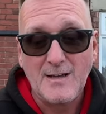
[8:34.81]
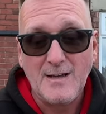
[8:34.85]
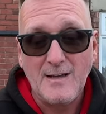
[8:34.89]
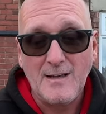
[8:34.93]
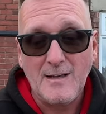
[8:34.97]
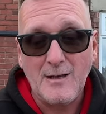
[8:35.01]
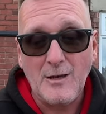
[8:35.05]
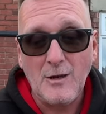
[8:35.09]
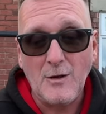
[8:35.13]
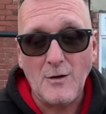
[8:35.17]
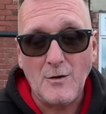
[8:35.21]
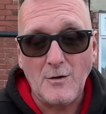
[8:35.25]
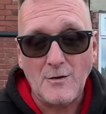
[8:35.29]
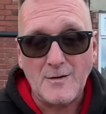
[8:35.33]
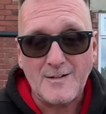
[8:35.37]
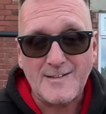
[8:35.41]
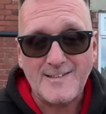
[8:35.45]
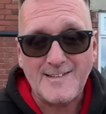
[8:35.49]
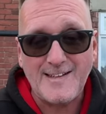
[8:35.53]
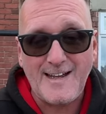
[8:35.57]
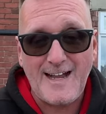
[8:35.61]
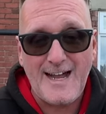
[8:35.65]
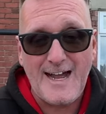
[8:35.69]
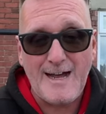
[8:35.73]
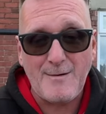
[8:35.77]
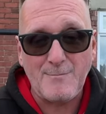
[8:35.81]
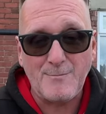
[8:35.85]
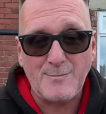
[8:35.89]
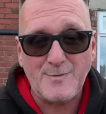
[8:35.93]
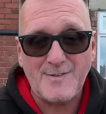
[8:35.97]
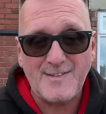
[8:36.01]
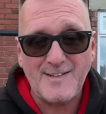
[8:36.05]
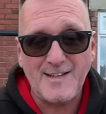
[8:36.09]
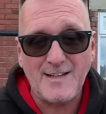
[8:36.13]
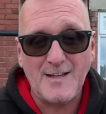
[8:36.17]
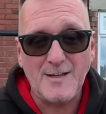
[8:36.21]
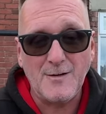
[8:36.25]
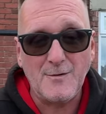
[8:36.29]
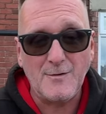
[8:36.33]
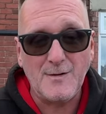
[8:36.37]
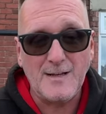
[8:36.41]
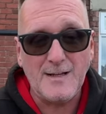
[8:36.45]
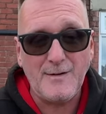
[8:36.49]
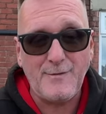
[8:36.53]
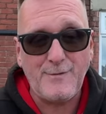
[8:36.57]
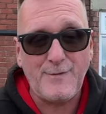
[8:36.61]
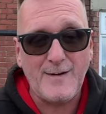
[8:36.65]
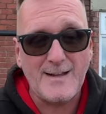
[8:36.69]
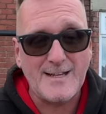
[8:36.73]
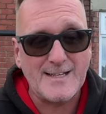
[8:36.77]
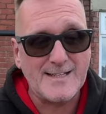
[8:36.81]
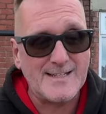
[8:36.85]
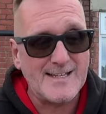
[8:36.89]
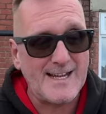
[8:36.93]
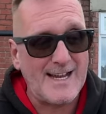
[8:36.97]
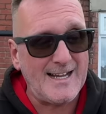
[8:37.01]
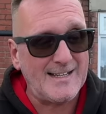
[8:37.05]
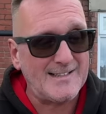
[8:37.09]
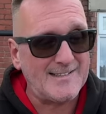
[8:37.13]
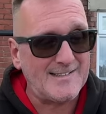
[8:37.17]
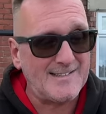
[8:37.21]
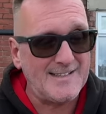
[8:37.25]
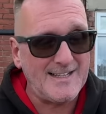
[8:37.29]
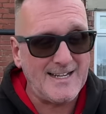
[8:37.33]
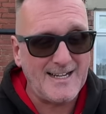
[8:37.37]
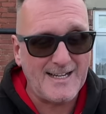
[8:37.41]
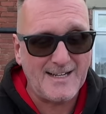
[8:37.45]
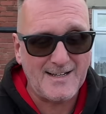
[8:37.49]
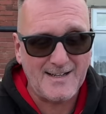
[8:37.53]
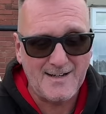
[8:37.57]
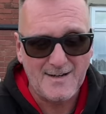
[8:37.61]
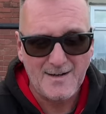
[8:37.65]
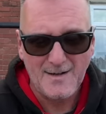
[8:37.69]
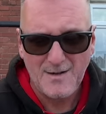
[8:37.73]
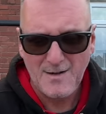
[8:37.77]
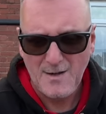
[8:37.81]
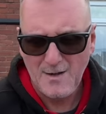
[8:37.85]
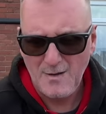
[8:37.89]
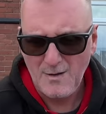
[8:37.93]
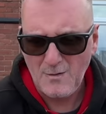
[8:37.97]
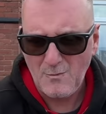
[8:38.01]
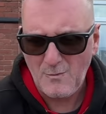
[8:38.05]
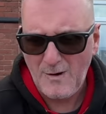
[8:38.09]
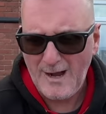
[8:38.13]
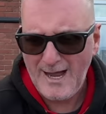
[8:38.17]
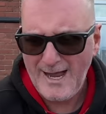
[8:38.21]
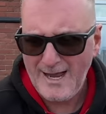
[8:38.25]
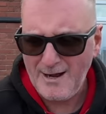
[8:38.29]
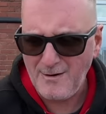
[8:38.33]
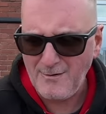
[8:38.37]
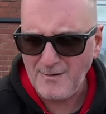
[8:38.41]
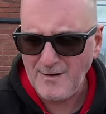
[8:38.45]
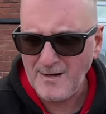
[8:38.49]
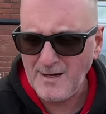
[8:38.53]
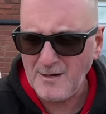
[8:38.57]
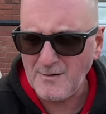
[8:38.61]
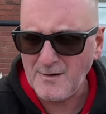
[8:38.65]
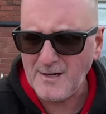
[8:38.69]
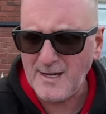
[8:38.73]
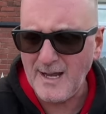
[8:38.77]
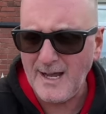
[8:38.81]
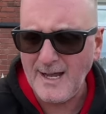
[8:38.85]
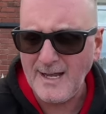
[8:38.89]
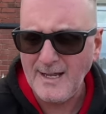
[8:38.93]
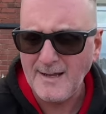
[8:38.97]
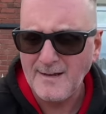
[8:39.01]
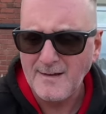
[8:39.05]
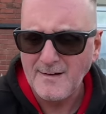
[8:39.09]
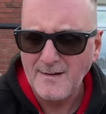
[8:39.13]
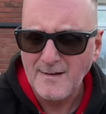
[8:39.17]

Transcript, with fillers: looks absolutely fantastic. Wow, okay.